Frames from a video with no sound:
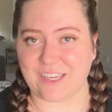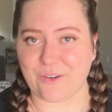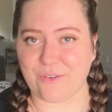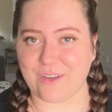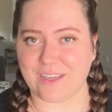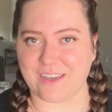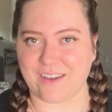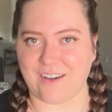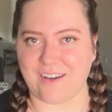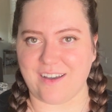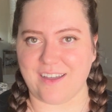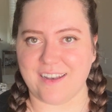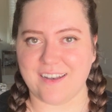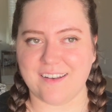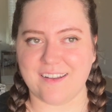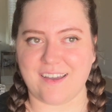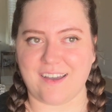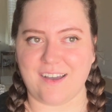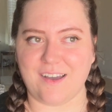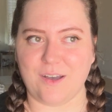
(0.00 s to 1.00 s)
going
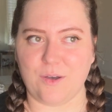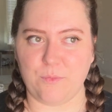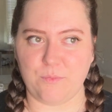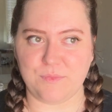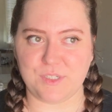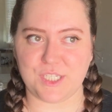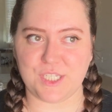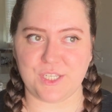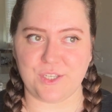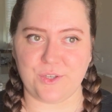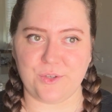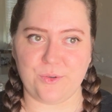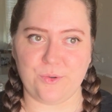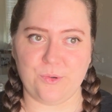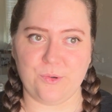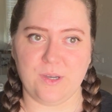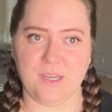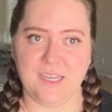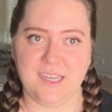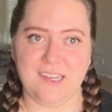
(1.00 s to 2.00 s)
on,
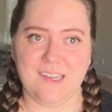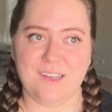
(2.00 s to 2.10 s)
to